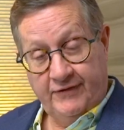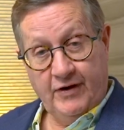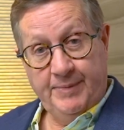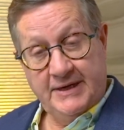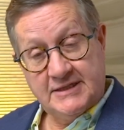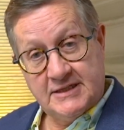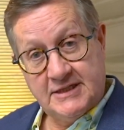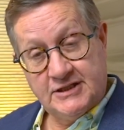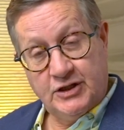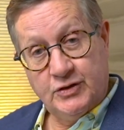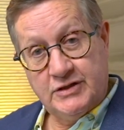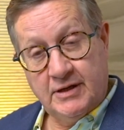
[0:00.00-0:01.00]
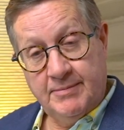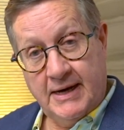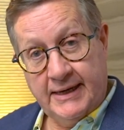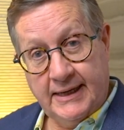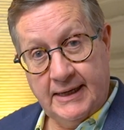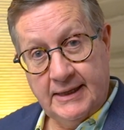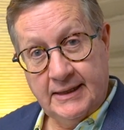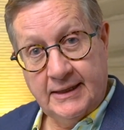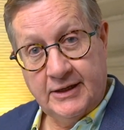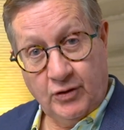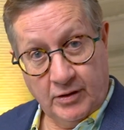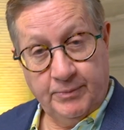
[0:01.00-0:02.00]
If your business is losing money,
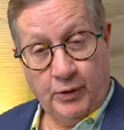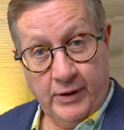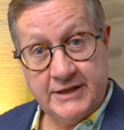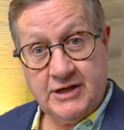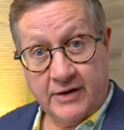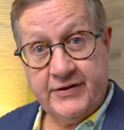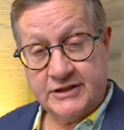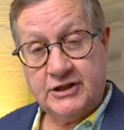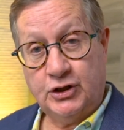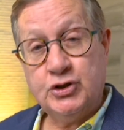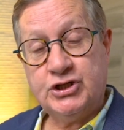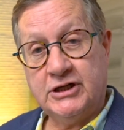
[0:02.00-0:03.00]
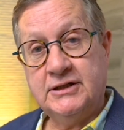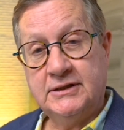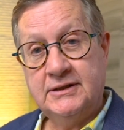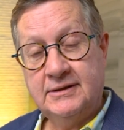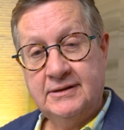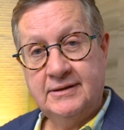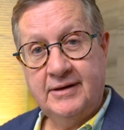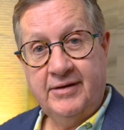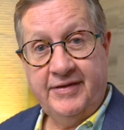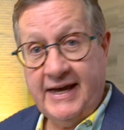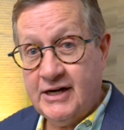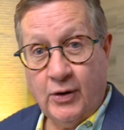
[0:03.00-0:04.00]
your employees are the solution.
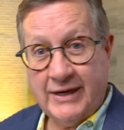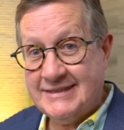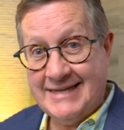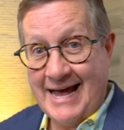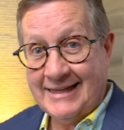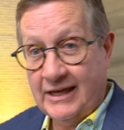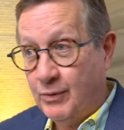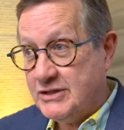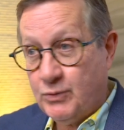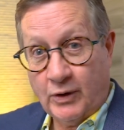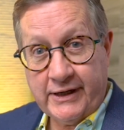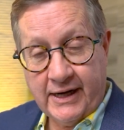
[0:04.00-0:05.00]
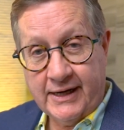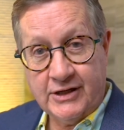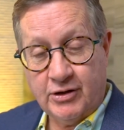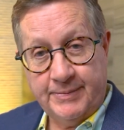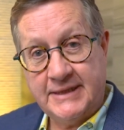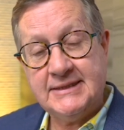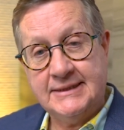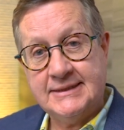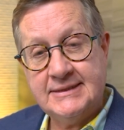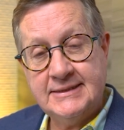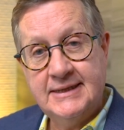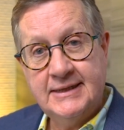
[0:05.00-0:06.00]
They know exactly what's working in your
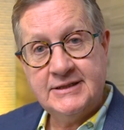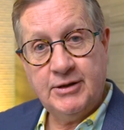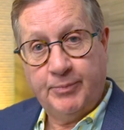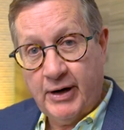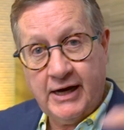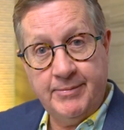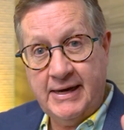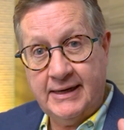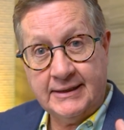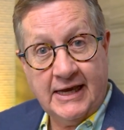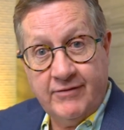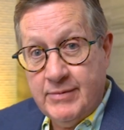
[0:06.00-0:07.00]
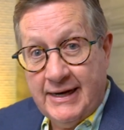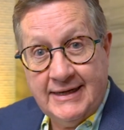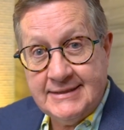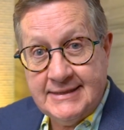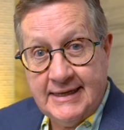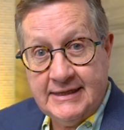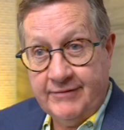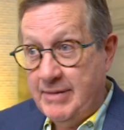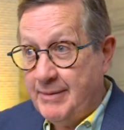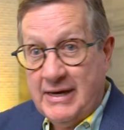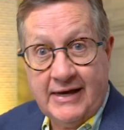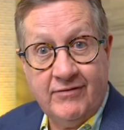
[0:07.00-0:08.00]
business. So bring them in, give them an incentive,
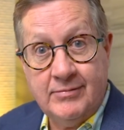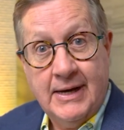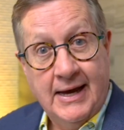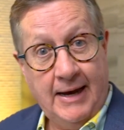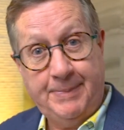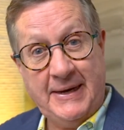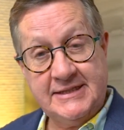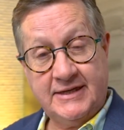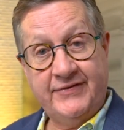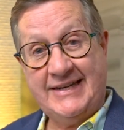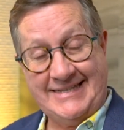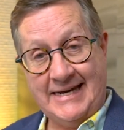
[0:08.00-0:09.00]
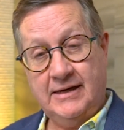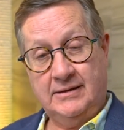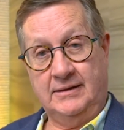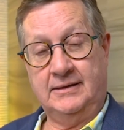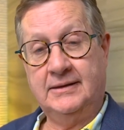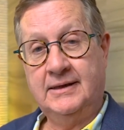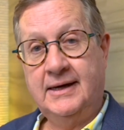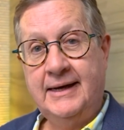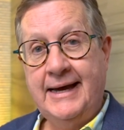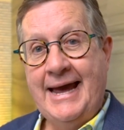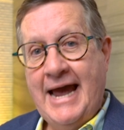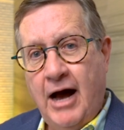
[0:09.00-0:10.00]
maybe give them a piece of the deal.
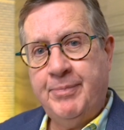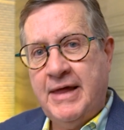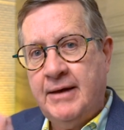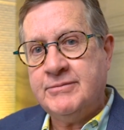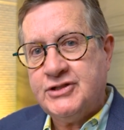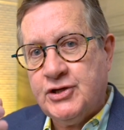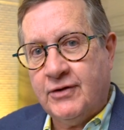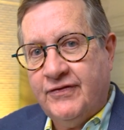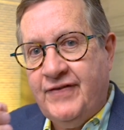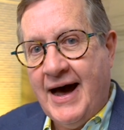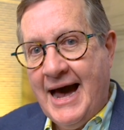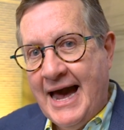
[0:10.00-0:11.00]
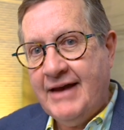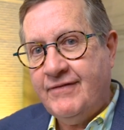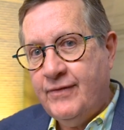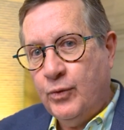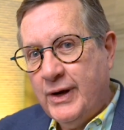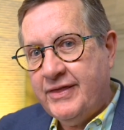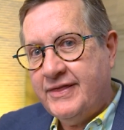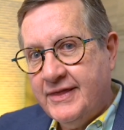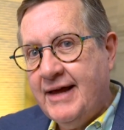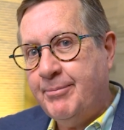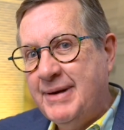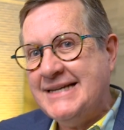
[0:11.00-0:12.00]
Help them survive with
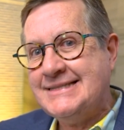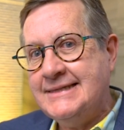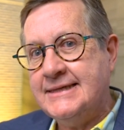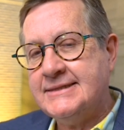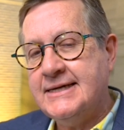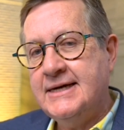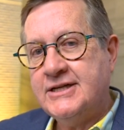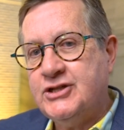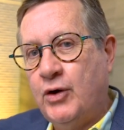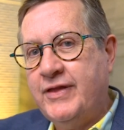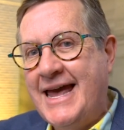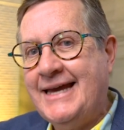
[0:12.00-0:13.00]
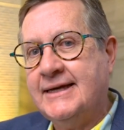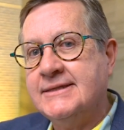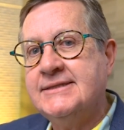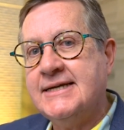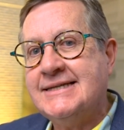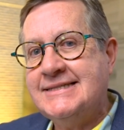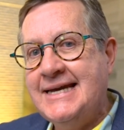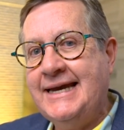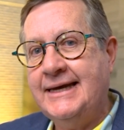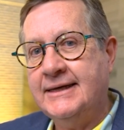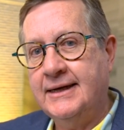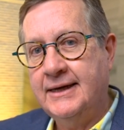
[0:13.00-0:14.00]
the business so they can
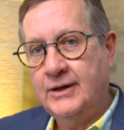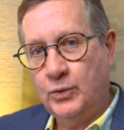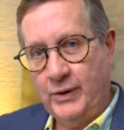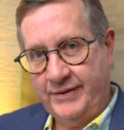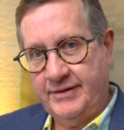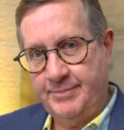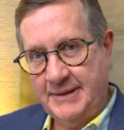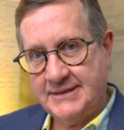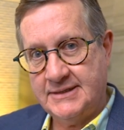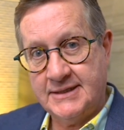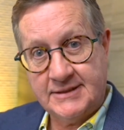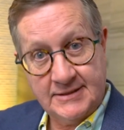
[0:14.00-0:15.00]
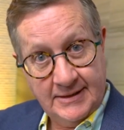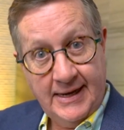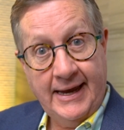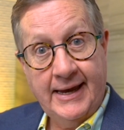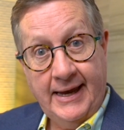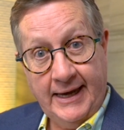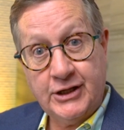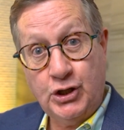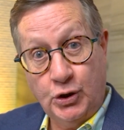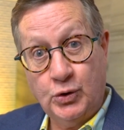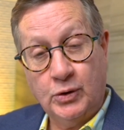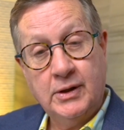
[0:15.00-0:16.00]
succeed with the business and
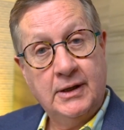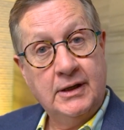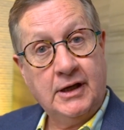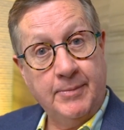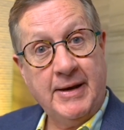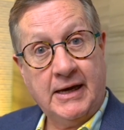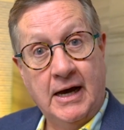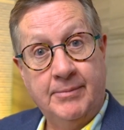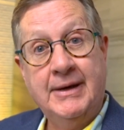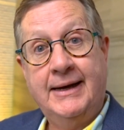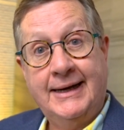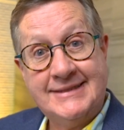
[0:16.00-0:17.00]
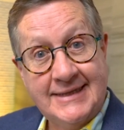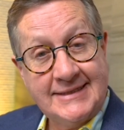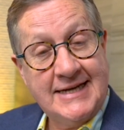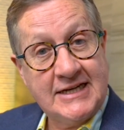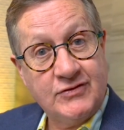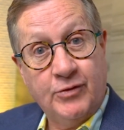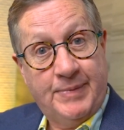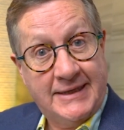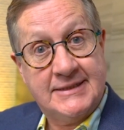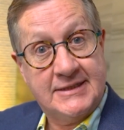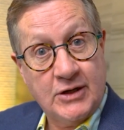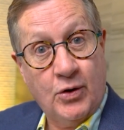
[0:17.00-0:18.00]
you can become a successful
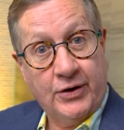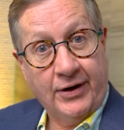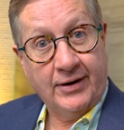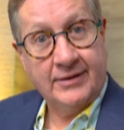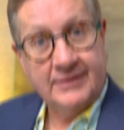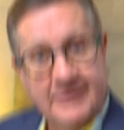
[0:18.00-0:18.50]
business owner.